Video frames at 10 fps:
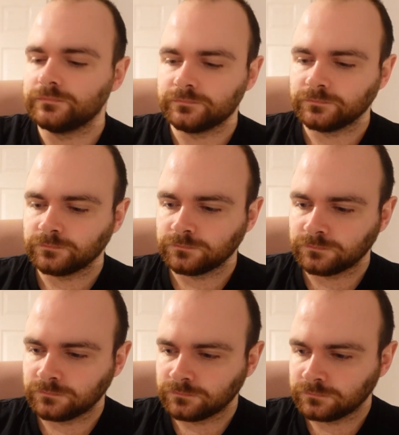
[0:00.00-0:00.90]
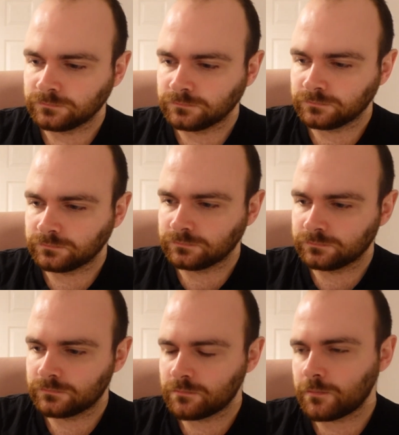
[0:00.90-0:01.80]

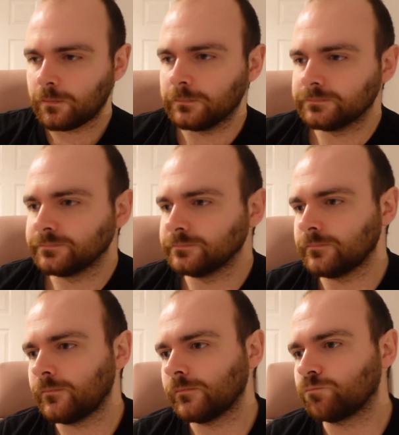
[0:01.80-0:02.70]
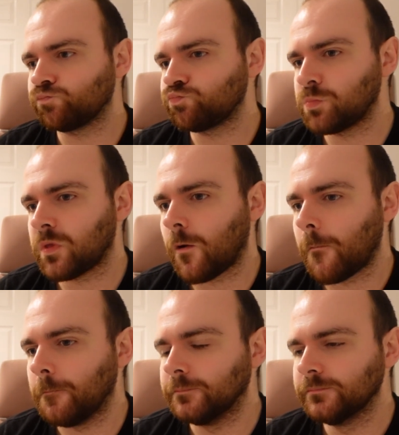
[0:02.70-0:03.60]

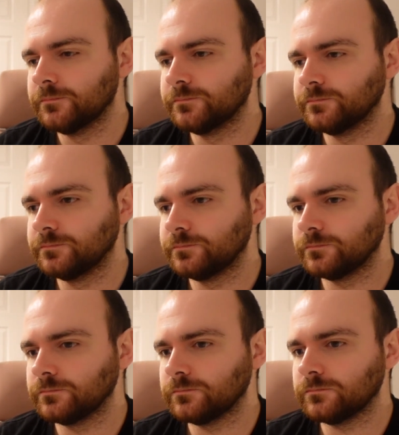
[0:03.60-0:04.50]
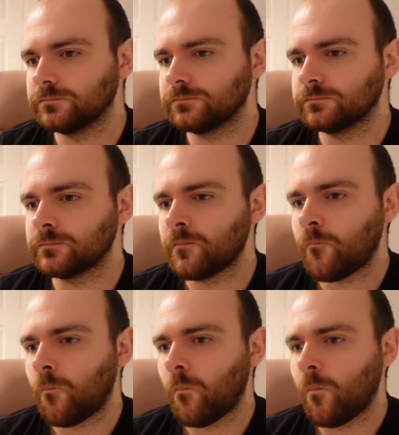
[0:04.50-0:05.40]

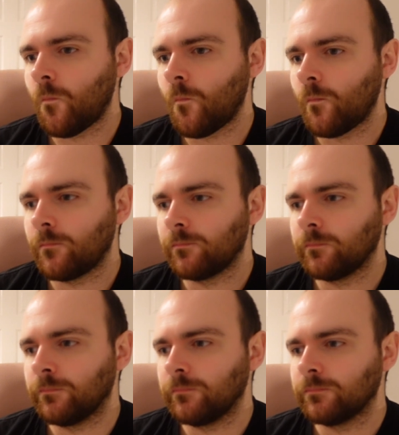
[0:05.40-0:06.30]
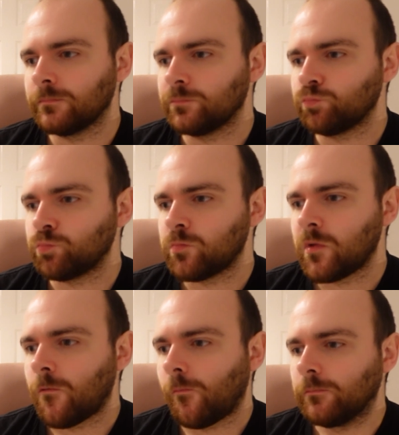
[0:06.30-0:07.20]

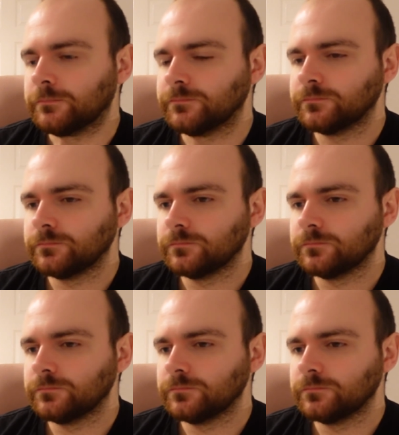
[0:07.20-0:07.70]
(silence)